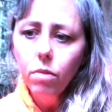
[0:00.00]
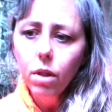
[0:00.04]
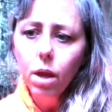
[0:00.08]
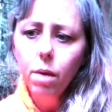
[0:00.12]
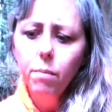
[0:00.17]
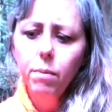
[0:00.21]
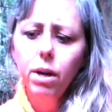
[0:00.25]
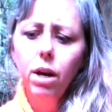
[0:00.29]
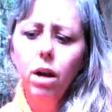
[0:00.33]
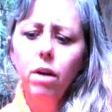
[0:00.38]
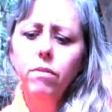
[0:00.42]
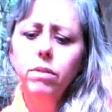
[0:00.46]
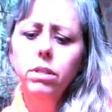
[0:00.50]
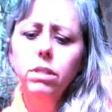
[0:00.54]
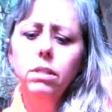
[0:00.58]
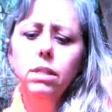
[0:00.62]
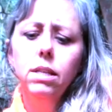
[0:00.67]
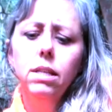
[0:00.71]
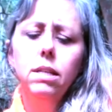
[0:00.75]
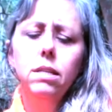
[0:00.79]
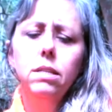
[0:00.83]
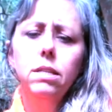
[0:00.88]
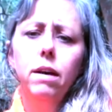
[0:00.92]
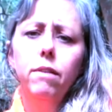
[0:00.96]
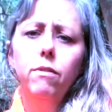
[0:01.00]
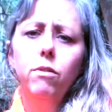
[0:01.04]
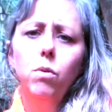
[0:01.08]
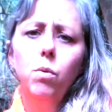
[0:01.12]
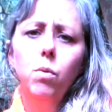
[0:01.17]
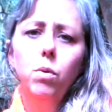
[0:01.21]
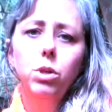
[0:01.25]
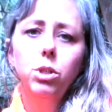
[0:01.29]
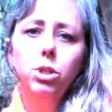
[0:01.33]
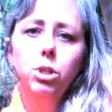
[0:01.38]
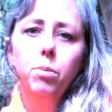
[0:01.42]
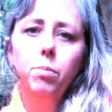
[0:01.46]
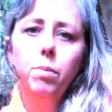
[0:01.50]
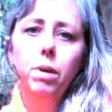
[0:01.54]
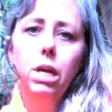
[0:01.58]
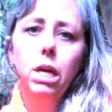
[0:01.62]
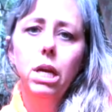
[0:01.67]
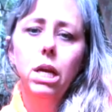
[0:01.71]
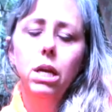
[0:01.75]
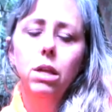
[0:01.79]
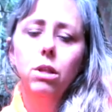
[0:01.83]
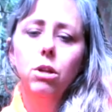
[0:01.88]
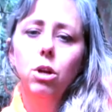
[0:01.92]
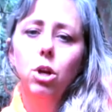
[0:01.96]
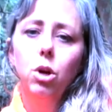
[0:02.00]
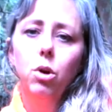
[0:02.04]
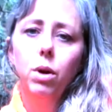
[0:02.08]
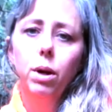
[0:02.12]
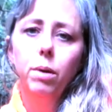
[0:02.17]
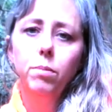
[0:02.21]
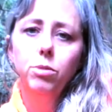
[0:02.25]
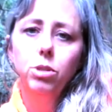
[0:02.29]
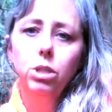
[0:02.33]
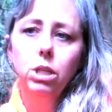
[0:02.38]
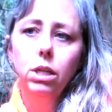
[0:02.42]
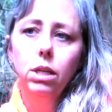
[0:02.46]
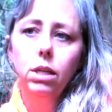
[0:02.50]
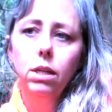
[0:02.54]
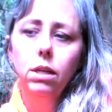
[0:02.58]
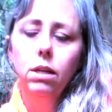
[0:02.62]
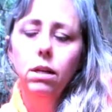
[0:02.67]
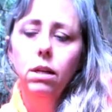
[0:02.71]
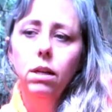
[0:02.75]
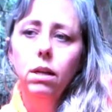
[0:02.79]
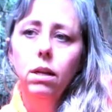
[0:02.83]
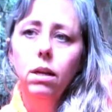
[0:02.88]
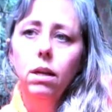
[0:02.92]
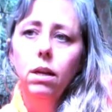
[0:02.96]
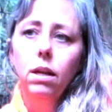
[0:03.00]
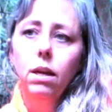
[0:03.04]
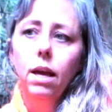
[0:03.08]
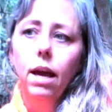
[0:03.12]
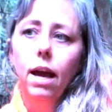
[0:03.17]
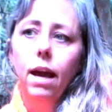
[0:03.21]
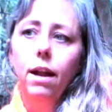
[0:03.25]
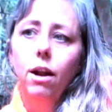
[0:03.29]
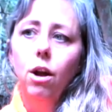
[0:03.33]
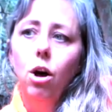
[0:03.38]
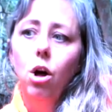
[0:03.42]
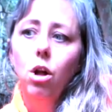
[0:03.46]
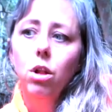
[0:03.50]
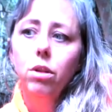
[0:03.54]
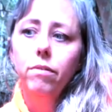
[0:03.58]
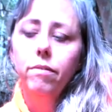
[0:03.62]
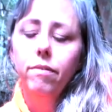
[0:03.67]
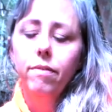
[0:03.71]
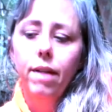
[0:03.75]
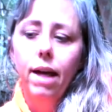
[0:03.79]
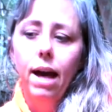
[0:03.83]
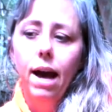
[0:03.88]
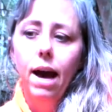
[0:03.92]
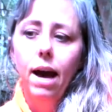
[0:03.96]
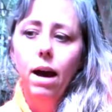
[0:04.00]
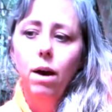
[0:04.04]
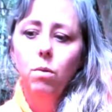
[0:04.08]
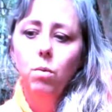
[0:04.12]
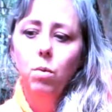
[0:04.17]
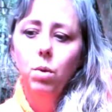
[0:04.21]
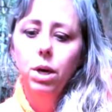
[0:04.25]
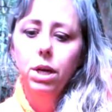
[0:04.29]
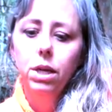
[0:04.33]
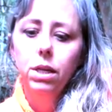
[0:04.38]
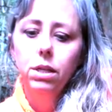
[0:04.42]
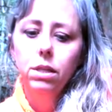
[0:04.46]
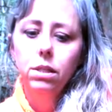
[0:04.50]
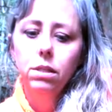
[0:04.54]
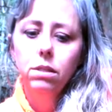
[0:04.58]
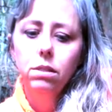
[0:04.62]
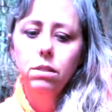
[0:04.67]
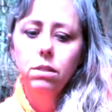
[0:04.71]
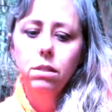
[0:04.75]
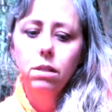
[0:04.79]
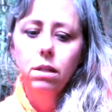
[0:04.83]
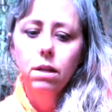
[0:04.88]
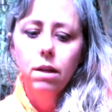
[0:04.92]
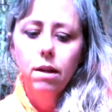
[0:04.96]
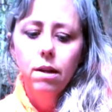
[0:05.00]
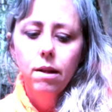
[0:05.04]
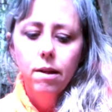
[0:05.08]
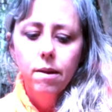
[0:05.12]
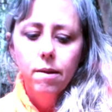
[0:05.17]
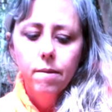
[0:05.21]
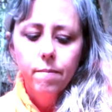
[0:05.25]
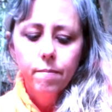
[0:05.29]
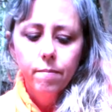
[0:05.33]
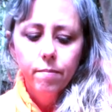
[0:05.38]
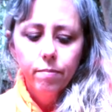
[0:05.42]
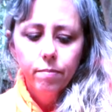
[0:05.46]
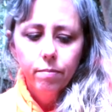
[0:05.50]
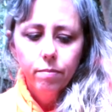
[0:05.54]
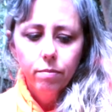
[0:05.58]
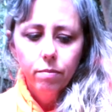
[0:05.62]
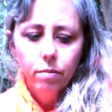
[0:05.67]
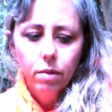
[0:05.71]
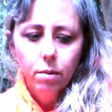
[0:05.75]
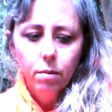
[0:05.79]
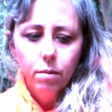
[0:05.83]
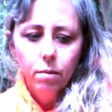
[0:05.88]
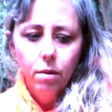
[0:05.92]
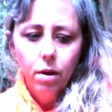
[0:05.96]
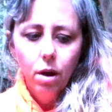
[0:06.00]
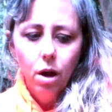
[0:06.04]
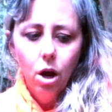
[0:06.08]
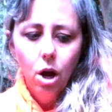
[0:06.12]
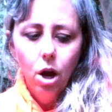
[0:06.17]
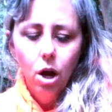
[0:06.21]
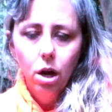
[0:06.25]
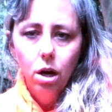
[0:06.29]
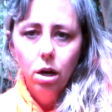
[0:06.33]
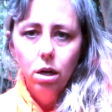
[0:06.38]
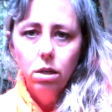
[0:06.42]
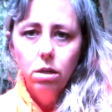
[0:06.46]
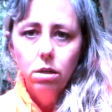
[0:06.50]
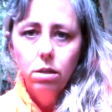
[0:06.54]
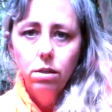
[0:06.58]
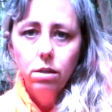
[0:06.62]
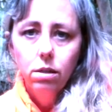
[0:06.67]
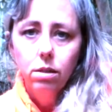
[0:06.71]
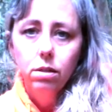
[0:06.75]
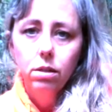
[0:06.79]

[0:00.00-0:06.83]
I mean, obviously the devil worshiping and the corruption and all of that was hard.